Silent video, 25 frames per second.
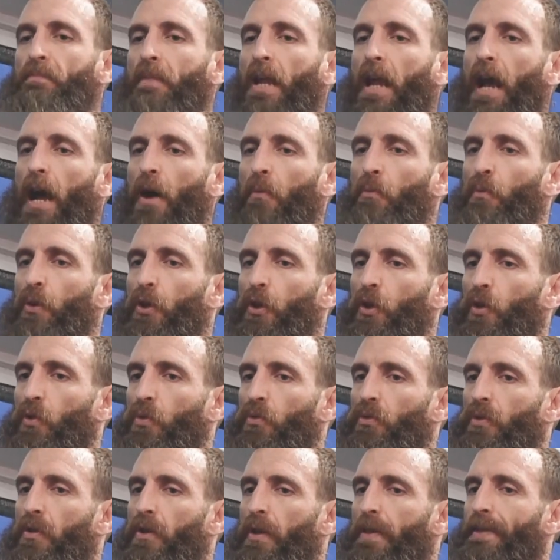and
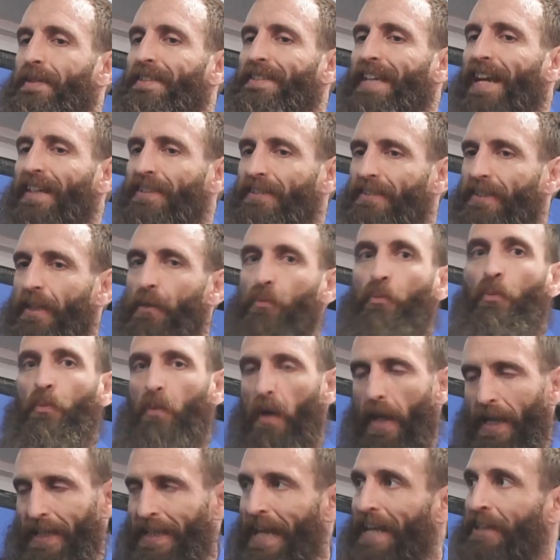we'll test it
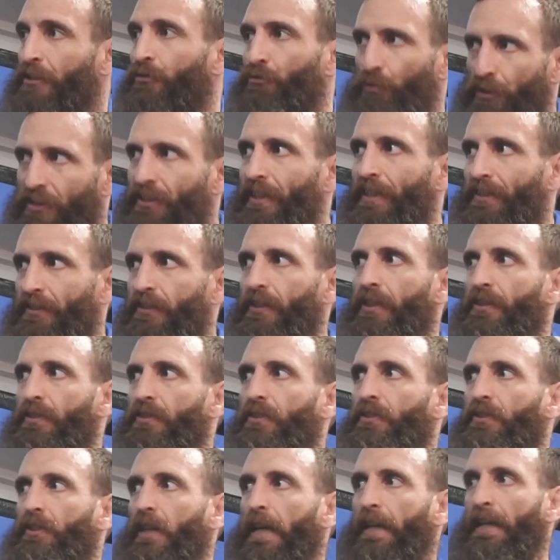against
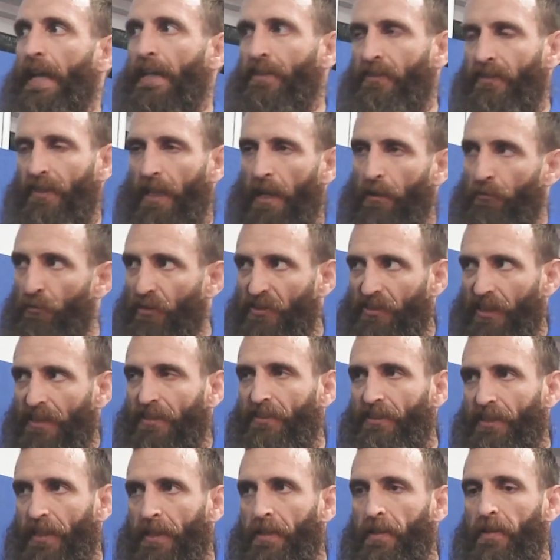resistance, against a
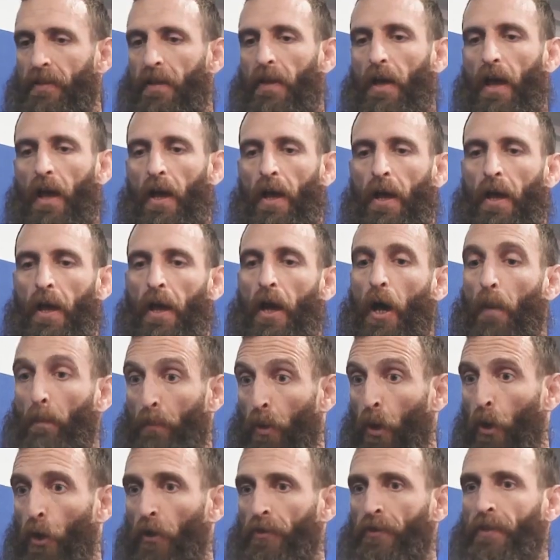resisting
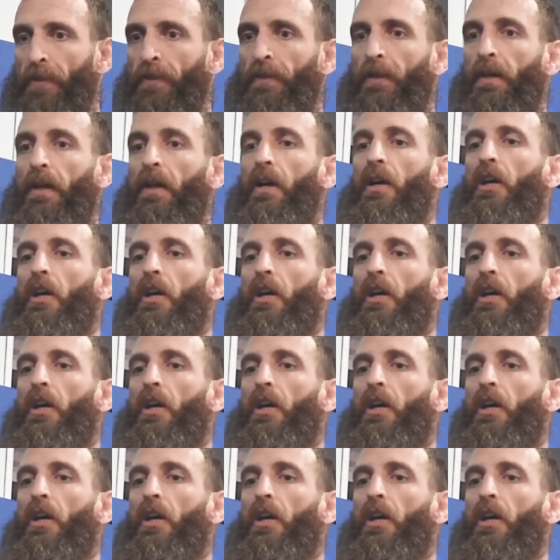opponent.